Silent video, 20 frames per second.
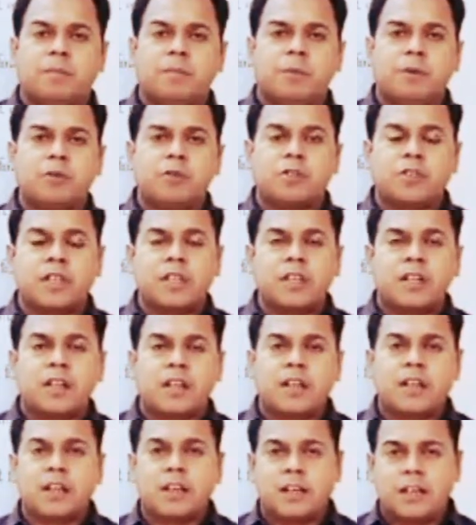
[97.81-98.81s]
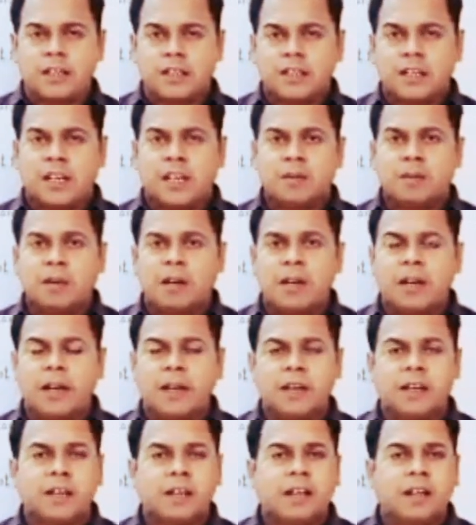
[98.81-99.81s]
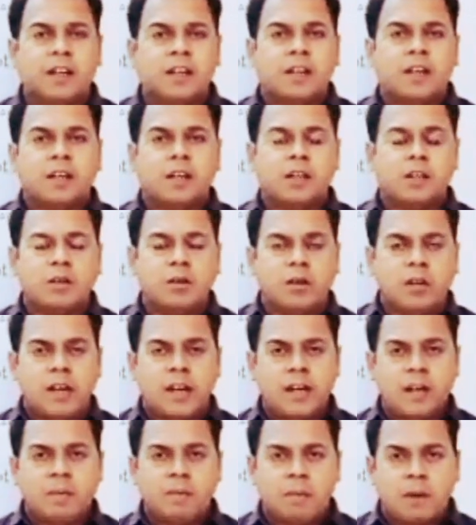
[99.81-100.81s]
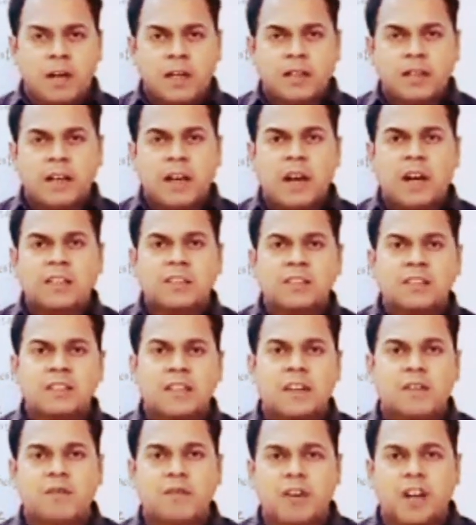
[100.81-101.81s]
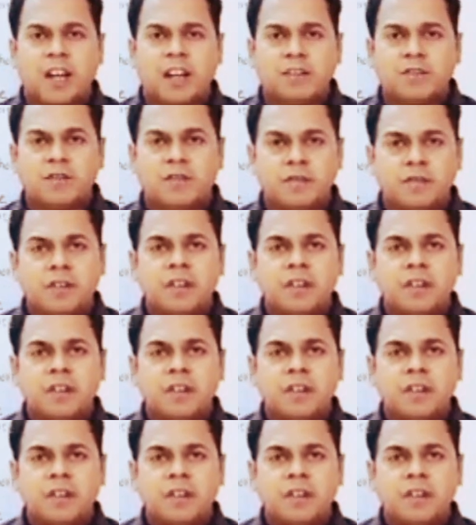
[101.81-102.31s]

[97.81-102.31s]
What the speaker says: poster. It can be like donate blood and save life,